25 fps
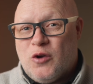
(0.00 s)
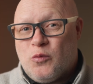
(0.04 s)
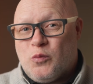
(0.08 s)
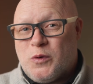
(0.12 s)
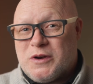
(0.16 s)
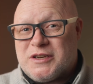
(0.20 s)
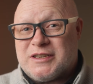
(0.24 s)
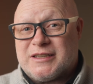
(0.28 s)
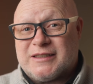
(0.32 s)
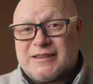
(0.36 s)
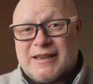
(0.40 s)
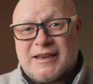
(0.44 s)

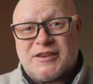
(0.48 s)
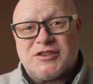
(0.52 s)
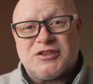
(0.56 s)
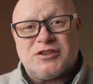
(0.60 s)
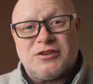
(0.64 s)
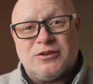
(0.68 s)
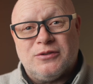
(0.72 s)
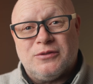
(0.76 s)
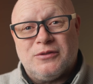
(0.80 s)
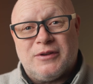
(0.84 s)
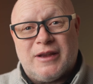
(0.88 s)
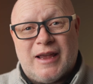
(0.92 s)
which
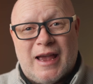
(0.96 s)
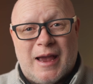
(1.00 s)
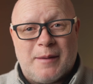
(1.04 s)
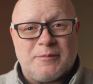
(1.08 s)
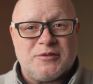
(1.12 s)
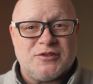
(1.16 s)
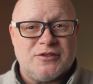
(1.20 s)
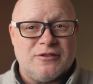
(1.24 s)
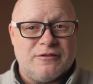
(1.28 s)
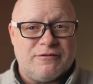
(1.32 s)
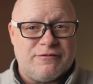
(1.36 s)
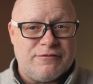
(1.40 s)
lets you
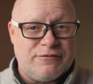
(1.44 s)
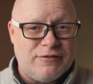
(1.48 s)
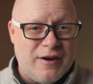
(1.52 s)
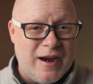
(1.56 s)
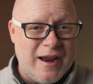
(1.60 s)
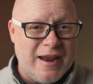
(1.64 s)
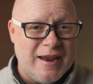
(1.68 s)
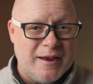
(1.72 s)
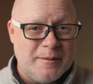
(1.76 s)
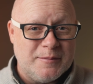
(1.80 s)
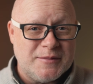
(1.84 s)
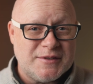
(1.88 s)
capture
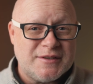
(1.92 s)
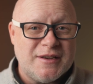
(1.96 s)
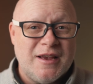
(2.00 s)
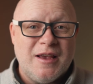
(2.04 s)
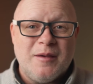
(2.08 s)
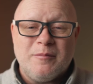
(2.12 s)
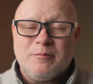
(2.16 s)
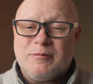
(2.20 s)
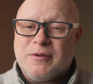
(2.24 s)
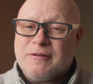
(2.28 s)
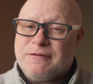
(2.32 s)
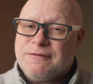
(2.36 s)
frames
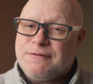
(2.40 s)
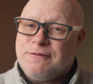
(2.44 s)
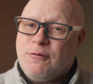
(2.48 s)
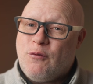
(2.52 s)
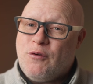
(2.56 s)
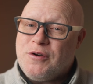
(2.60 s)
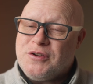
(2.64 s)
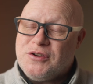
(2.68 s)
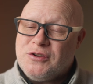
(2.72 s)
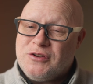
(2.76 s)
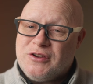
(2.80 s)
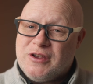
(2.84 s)

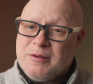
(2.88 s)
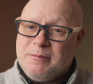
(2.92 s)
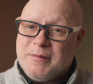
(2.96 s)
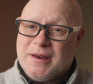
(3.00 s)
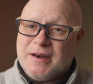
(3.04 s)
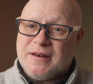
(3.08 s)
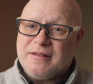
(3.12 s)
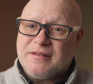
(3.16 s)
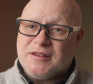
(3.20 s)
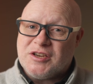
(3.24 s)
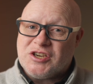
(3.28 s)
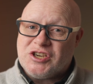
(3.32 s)
before you
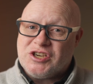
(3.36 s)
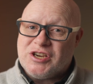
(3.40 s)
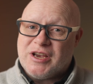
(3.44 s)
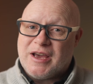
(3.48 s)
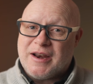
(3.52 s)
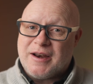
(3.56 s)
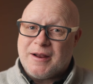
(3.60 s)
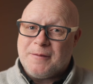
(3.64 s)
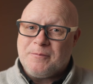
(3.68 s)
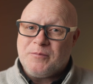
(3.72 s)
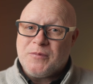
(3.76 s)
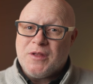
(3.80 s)
commit the
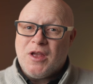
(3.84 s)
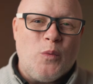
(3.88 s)
shutter.